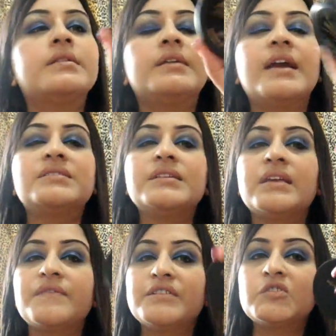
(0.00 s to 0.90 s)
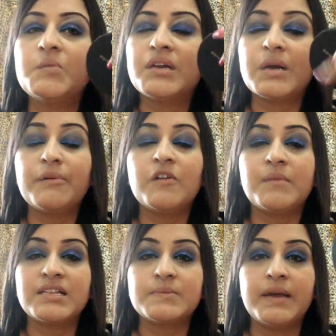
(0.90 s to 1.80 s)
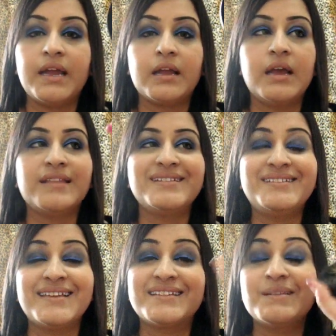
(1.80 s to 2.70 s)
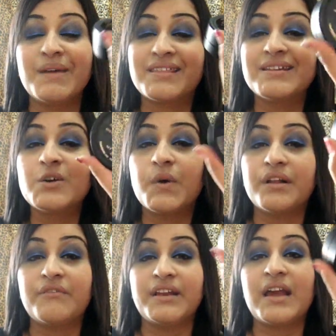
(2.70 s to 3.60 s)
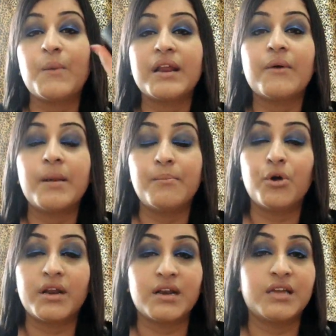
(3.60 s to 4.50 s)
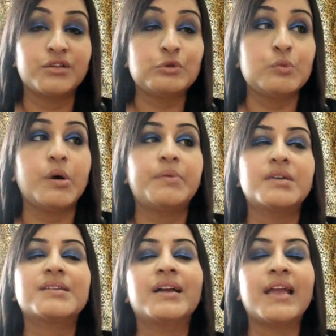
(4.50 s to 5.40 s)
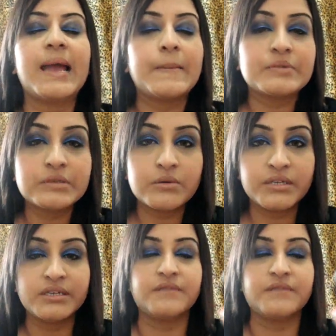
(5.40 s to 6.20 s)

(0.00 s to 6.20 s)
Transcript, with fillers: they actually gave this to me a couple of months back and this is actually my third one already. I went out and bought another two more because I absolutely